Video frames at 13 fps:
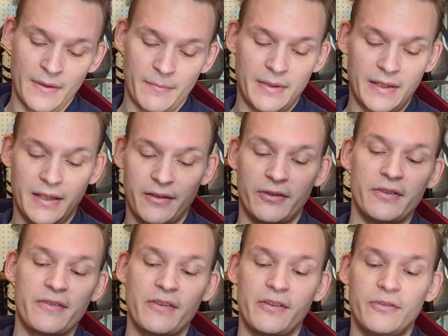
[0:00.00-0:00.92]
but
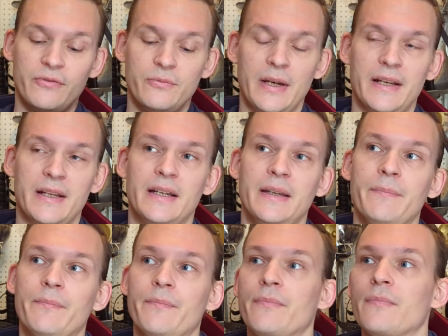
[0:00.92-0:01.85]
also when
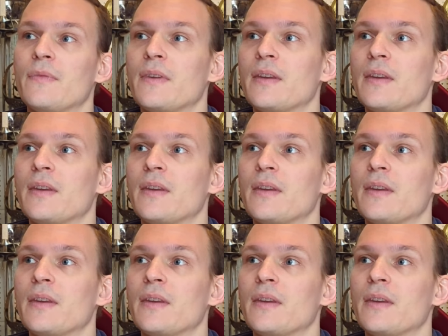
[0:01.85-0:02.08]
I'm